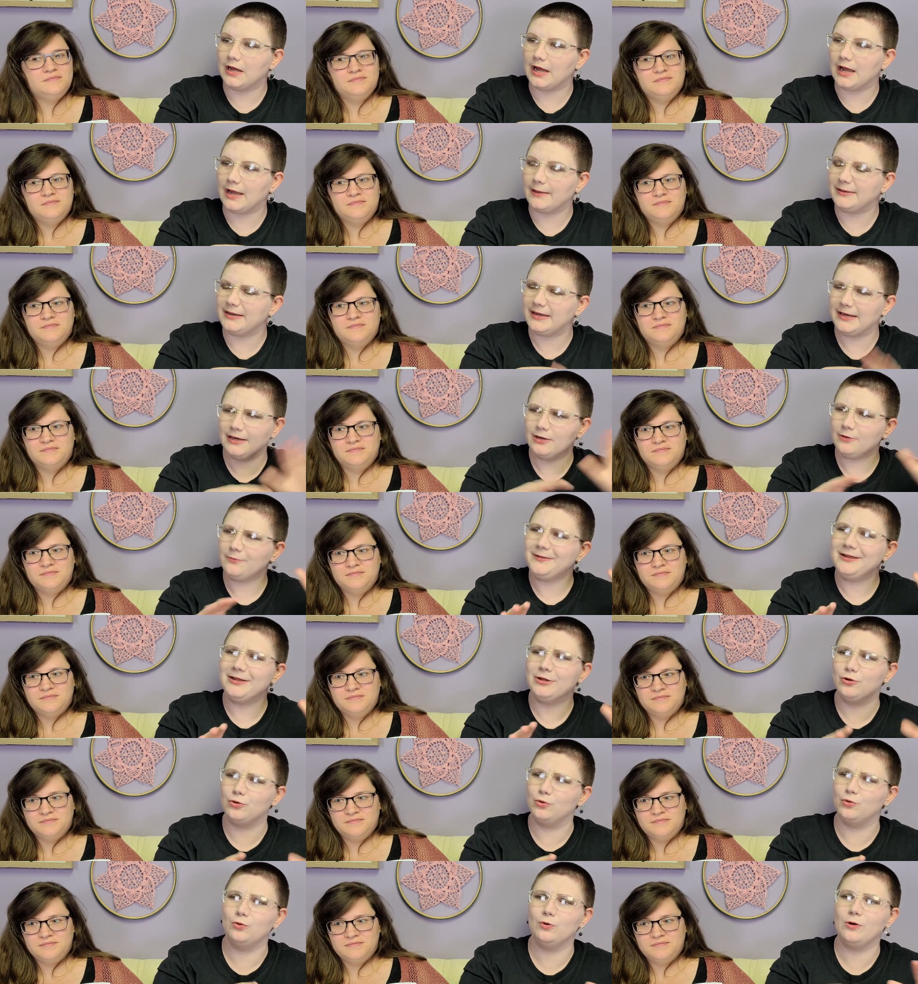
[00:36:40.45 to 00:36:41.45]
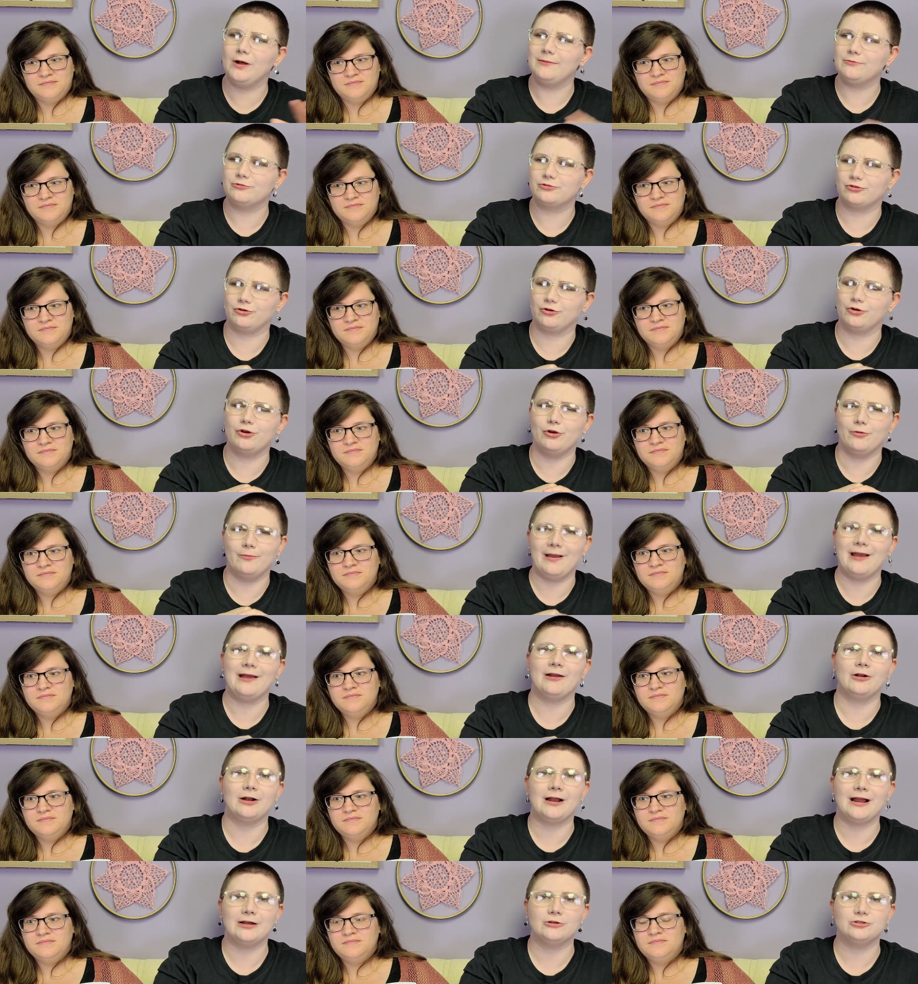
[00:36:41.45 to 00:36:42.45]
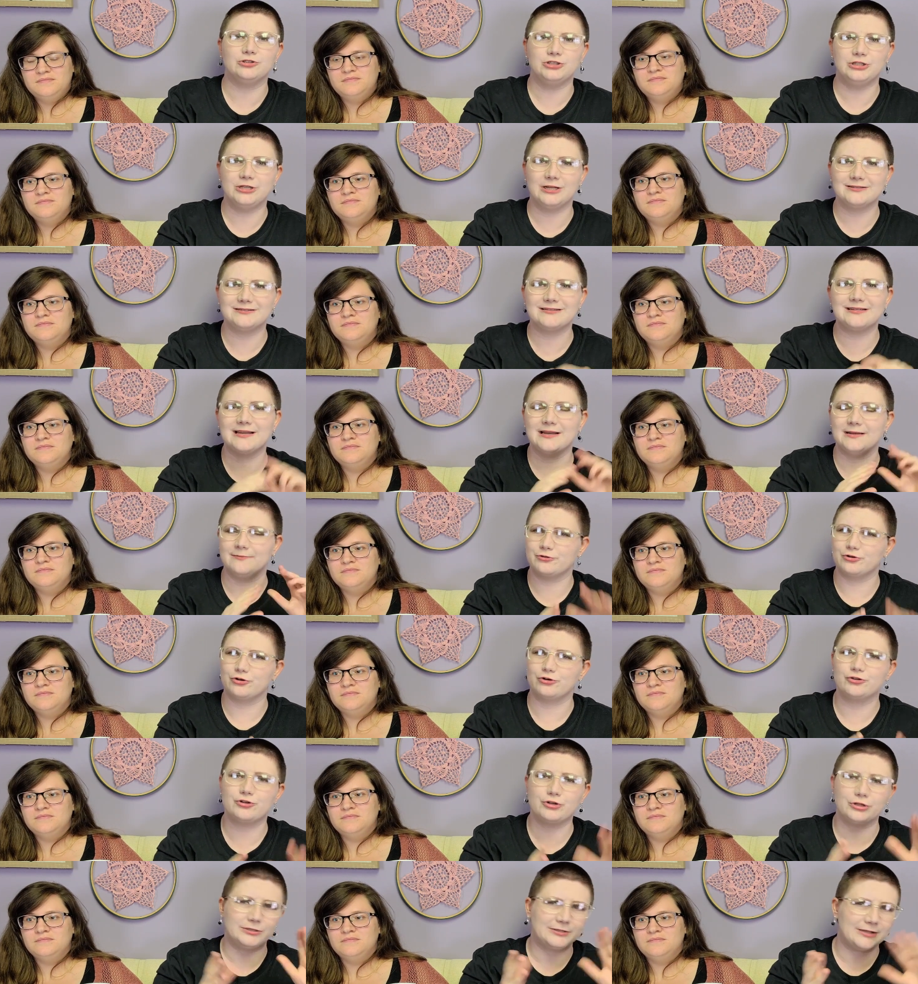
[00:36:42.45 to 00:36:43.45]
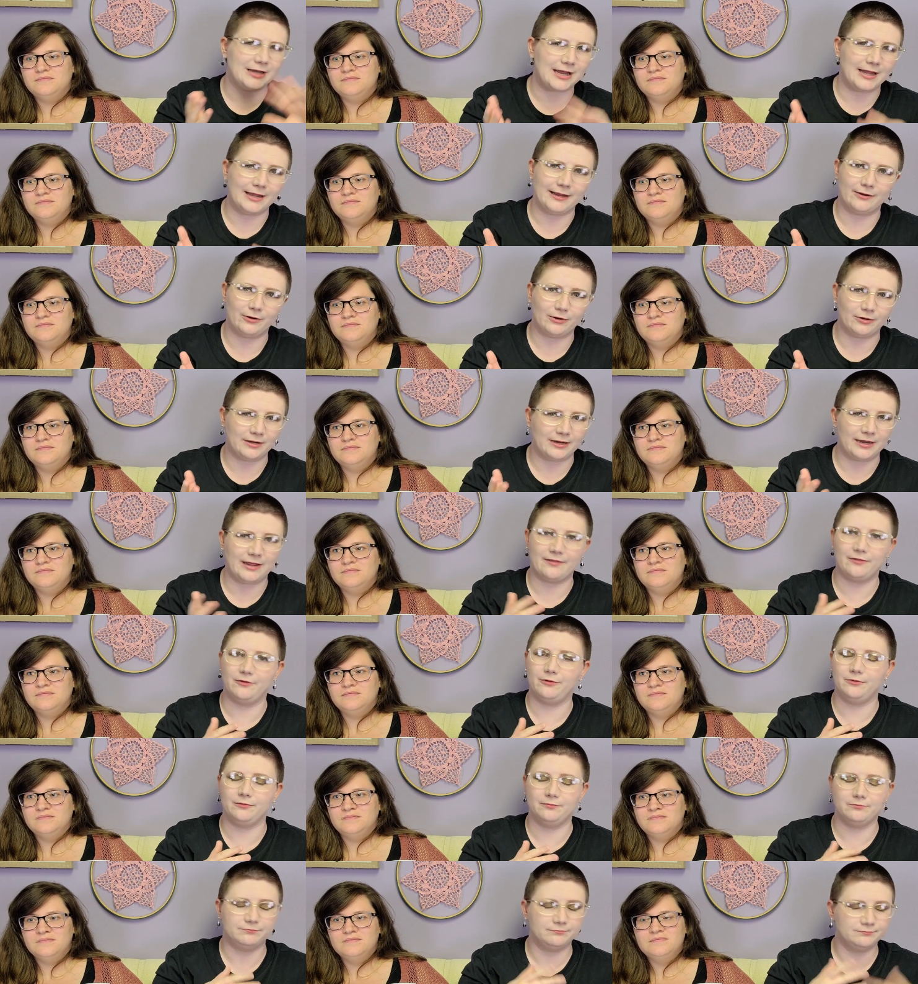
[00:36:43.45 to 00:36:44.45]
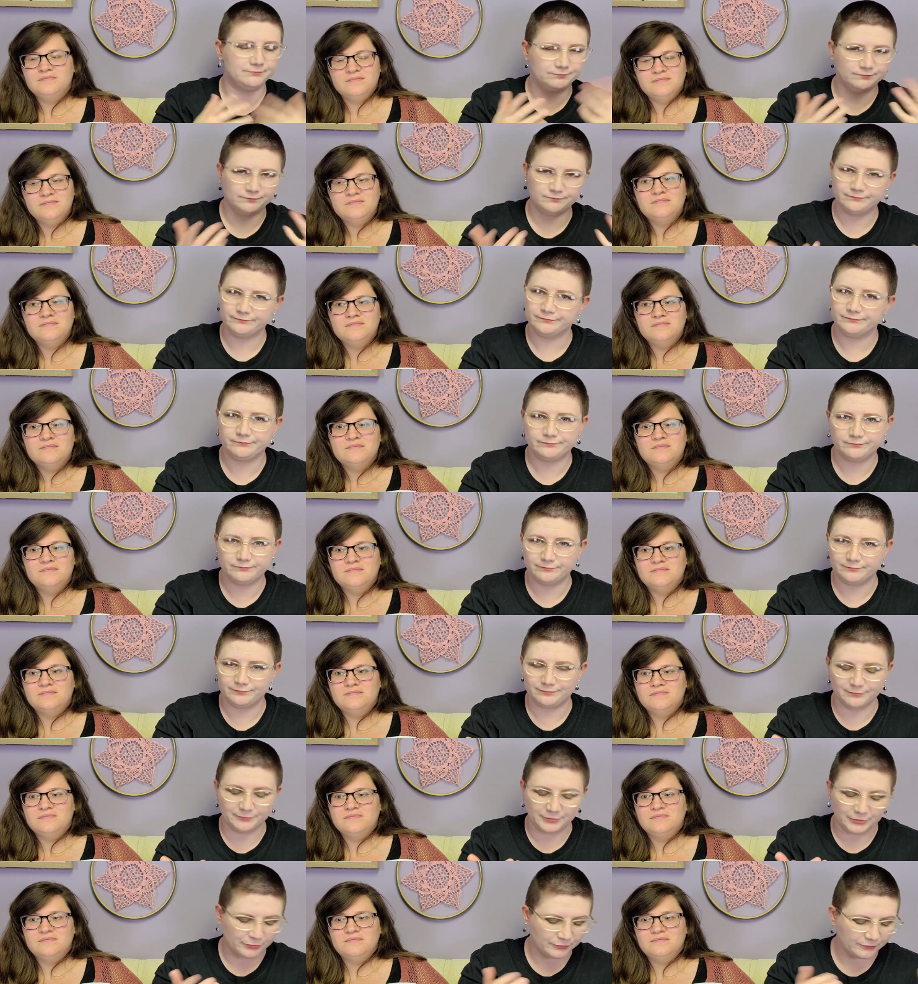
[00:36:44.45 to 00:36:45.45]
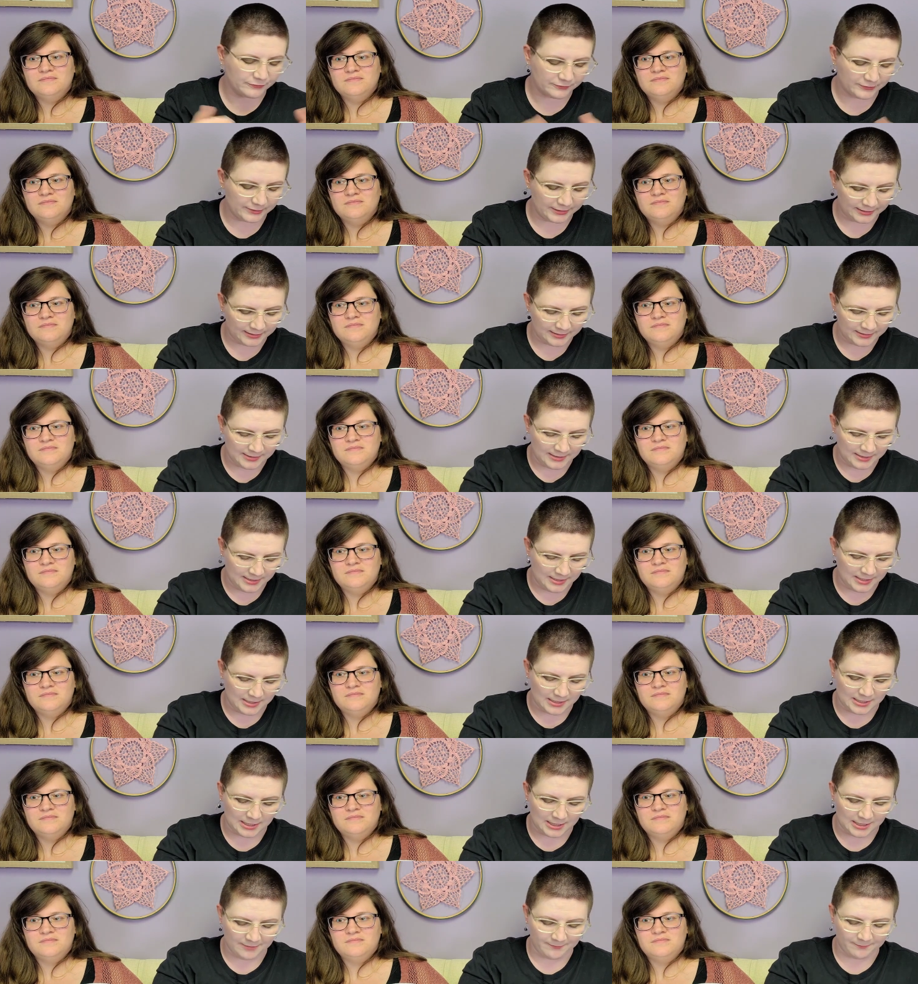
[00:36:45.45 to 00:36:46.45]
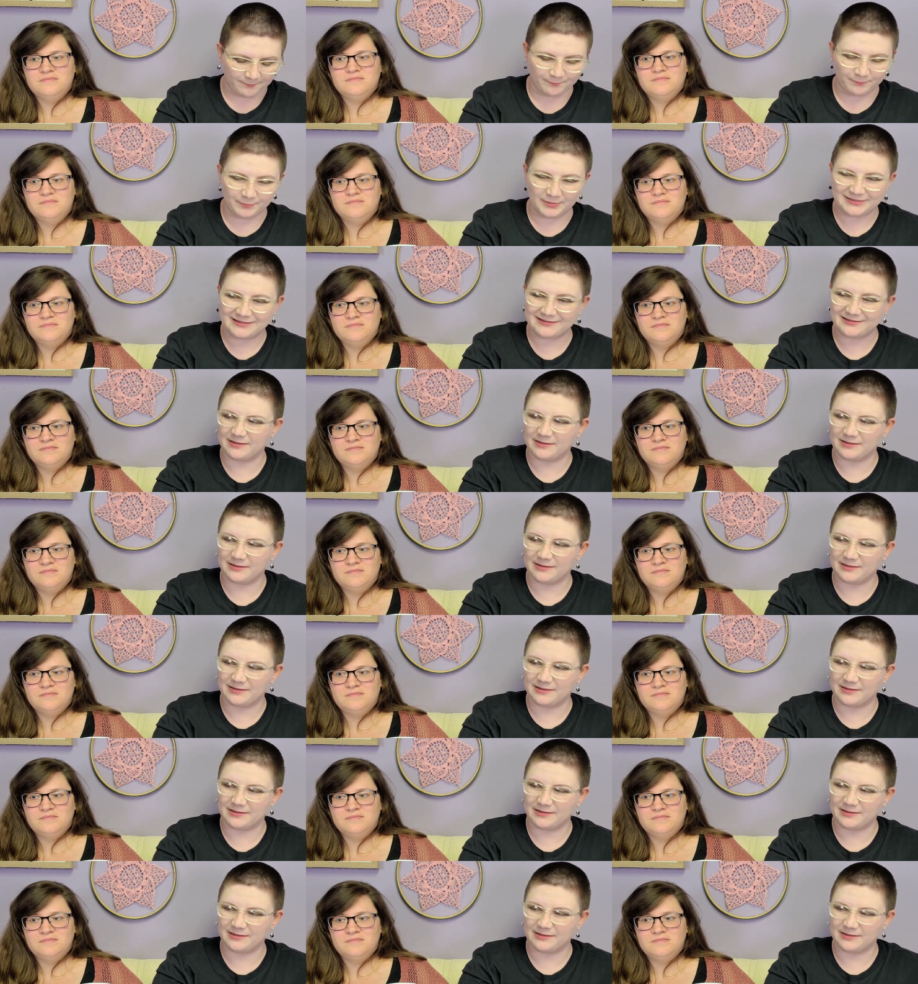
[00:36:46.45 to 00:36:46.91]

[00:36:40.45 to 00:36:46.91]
Speaker 1: I mean, it'll be cool, I'm sure, no matter how she does it. And I'm sure she'll tie it all together beautifully. Um, but